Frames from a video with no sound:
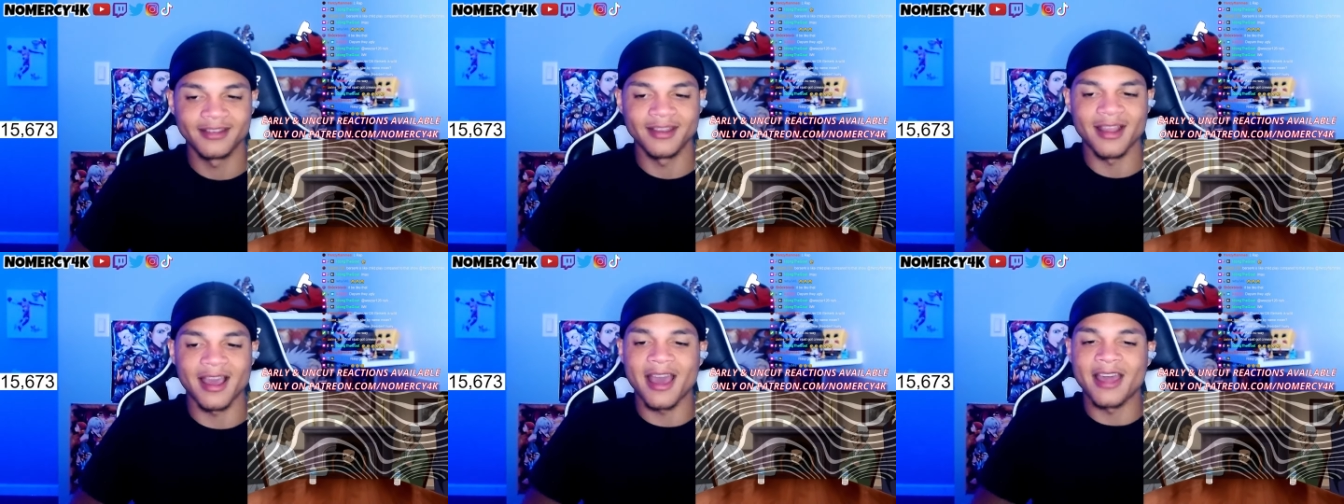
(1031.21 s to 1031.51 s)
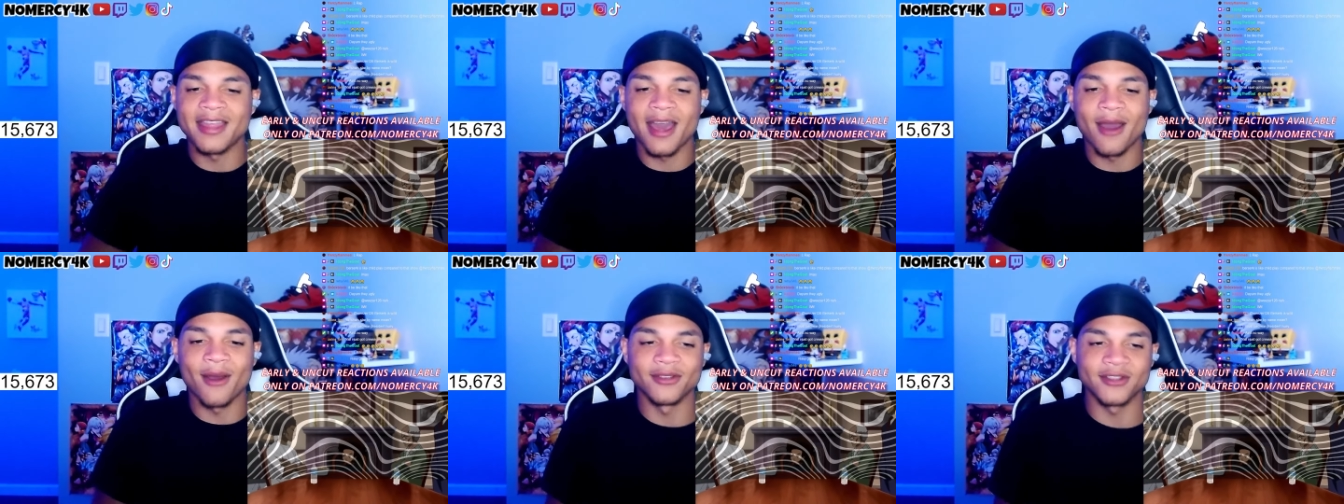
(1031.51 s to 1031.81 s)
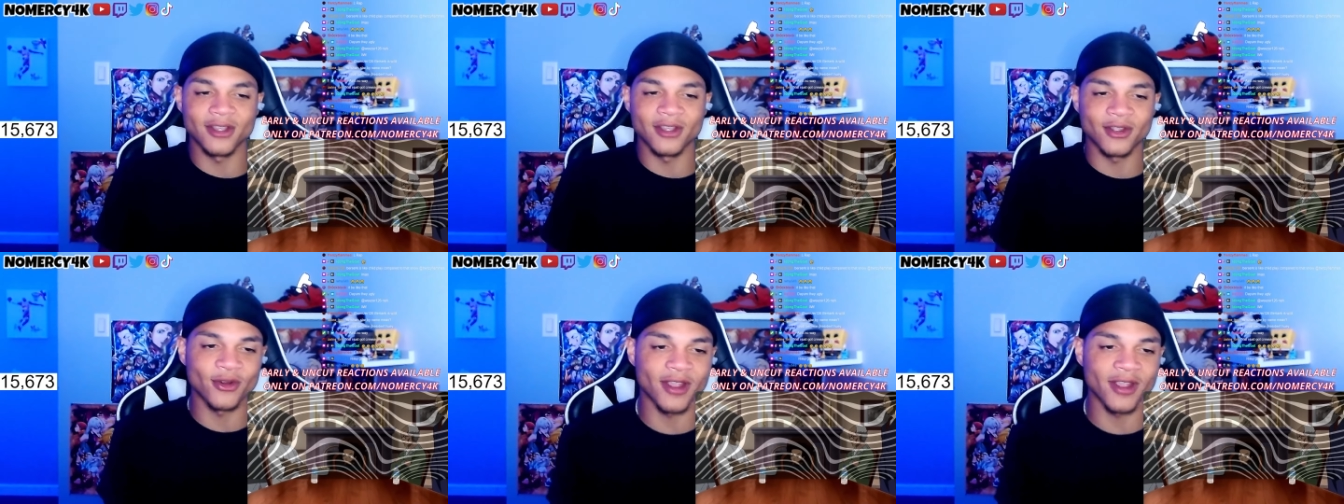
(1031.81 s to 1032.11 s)
nah, that
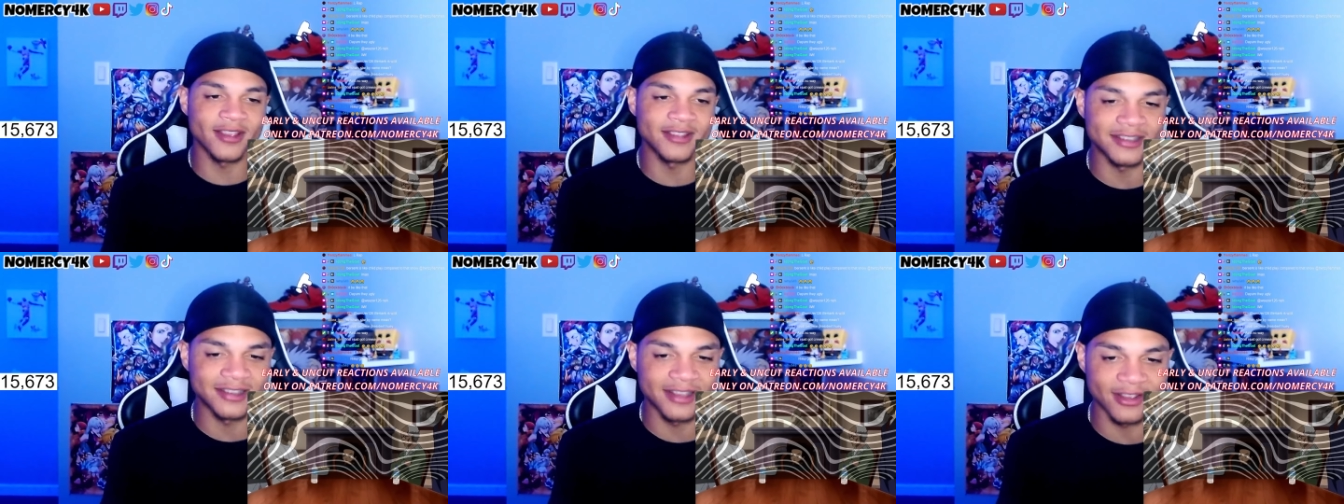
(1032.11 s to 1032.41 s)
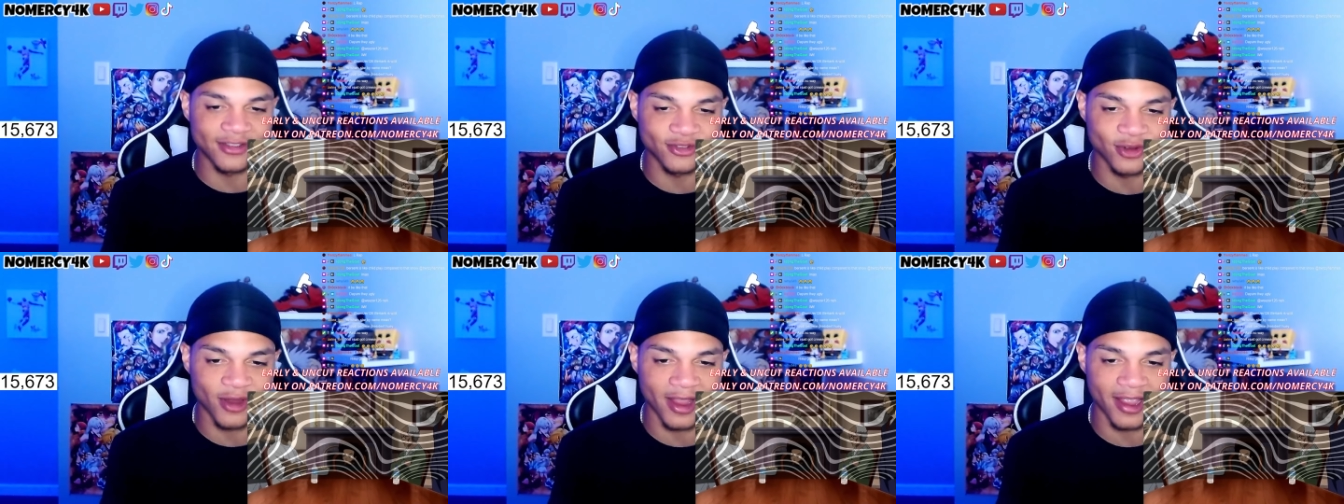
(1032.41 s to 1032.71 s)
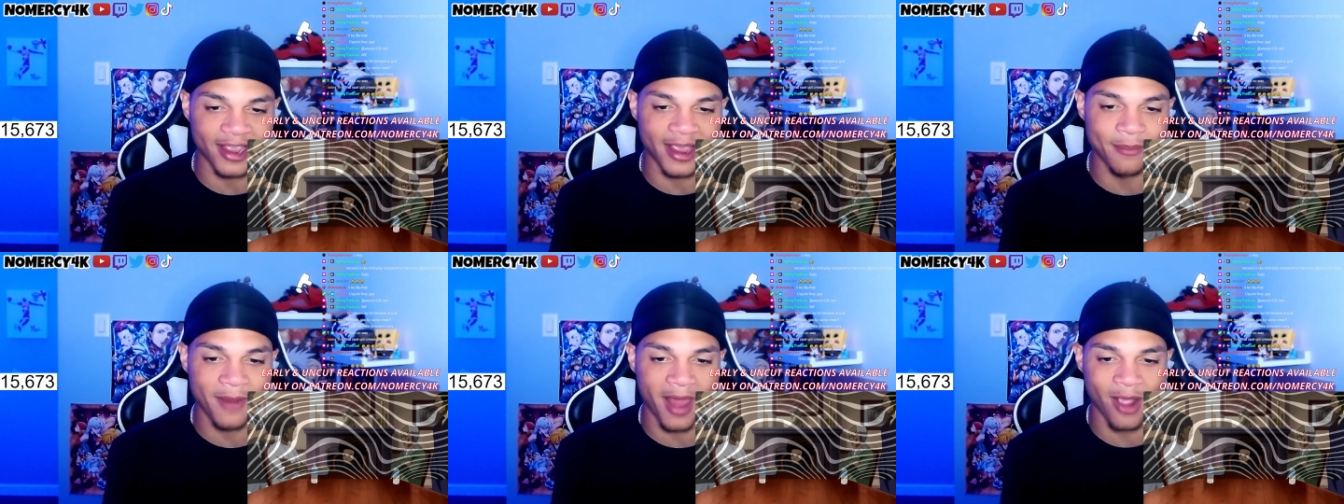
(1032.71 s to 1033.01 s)
was a crazy diss
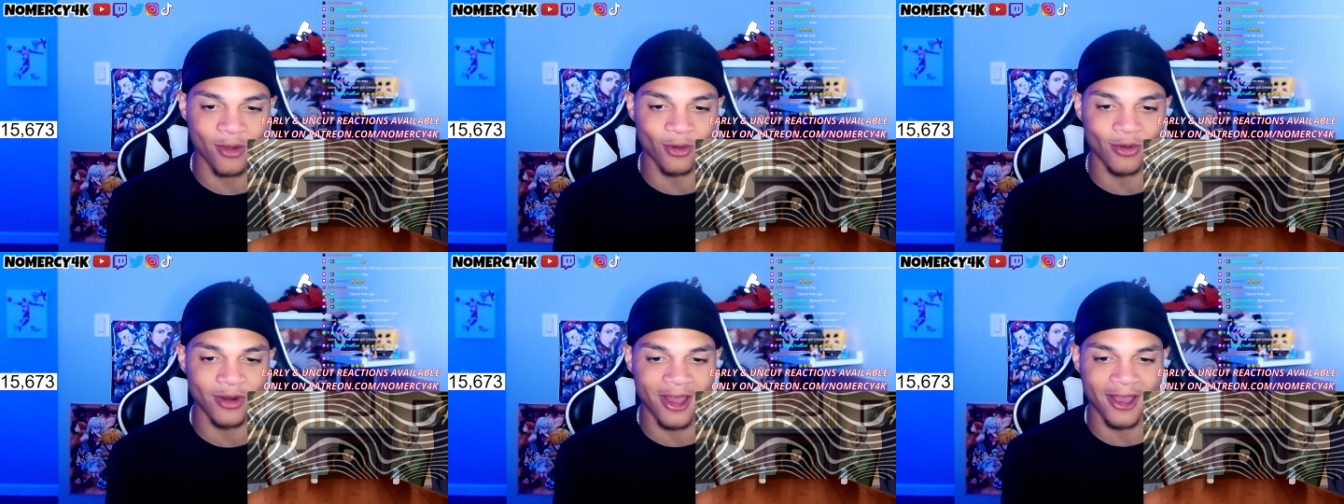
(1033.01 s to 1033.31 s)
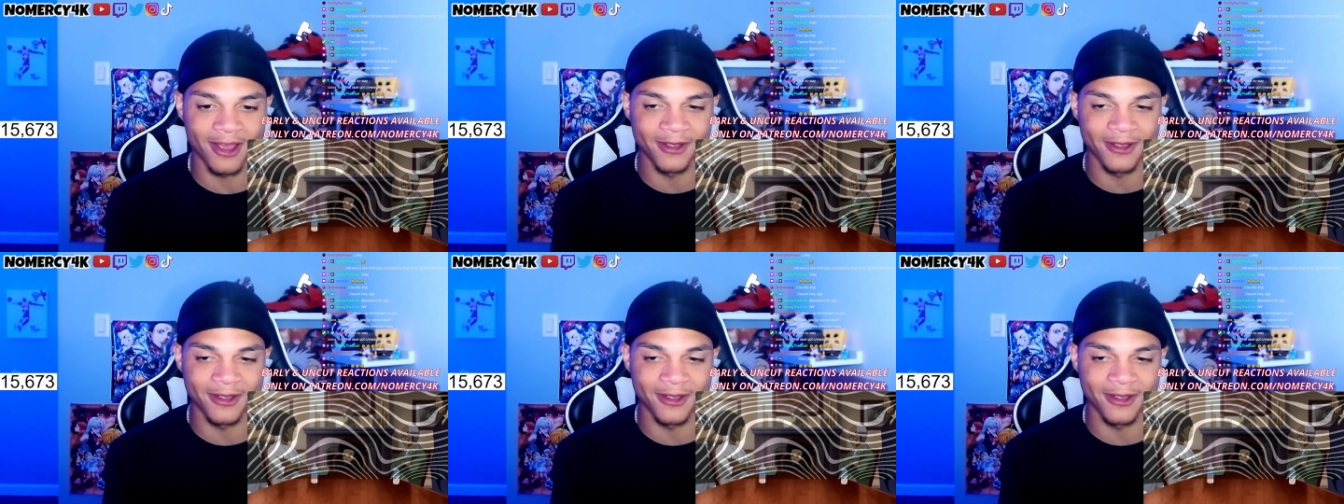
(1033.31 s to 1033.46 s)
track. I'm not gonna lie.